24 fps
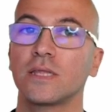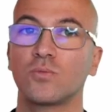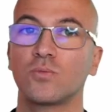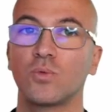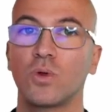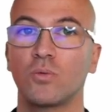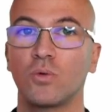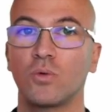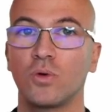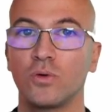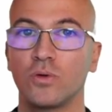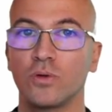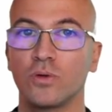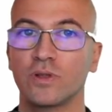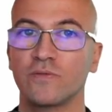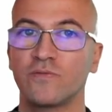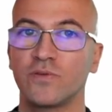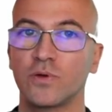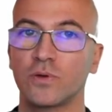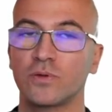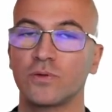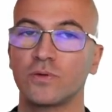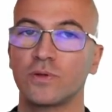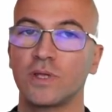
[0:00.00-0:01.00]
we will use
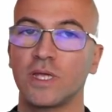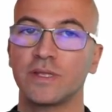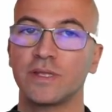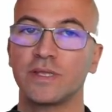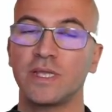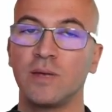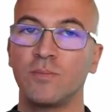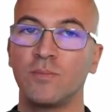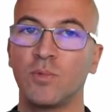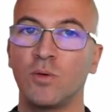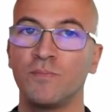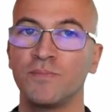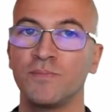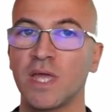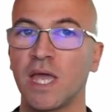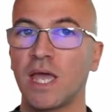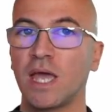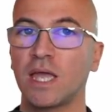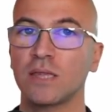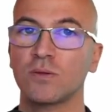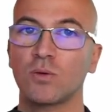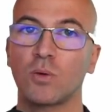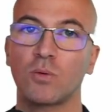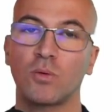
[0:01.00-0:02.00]
for today's demo.
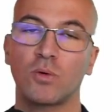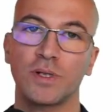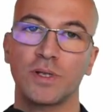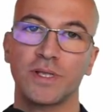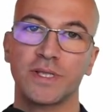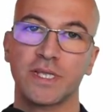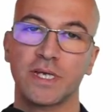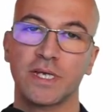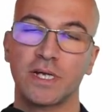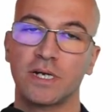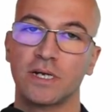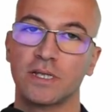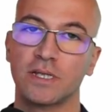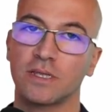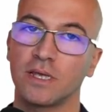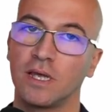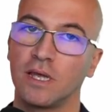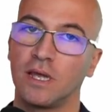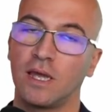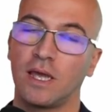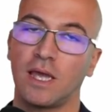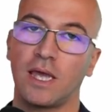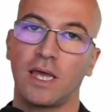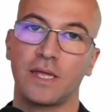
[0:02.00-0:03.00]
And we will start
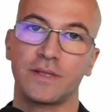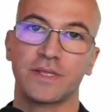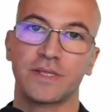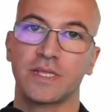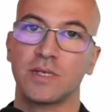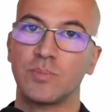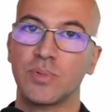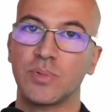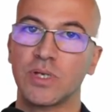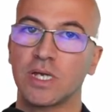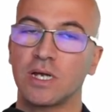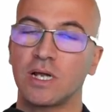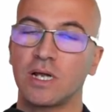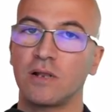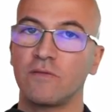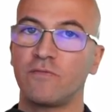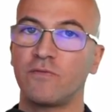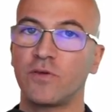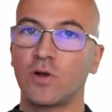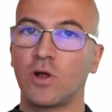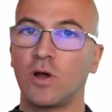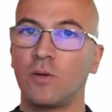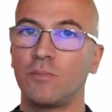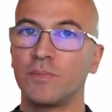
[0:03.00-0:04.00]
as typical
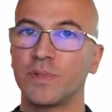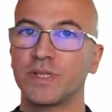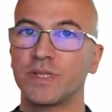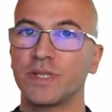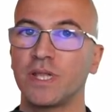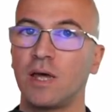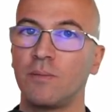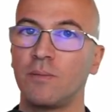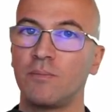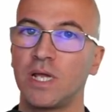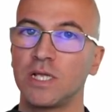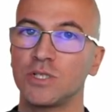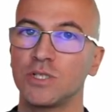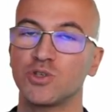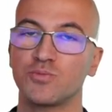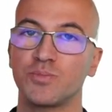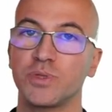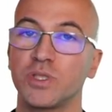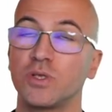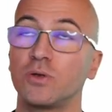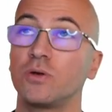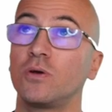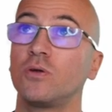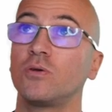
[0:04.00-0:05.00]
from some
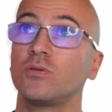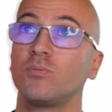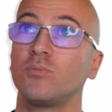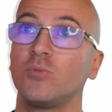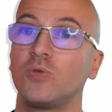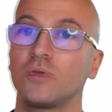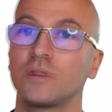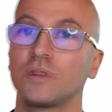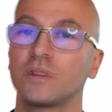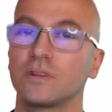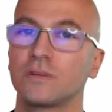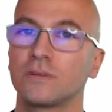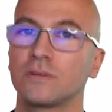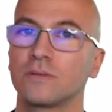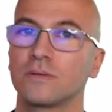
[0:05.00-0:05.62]
Jupyter notebooks.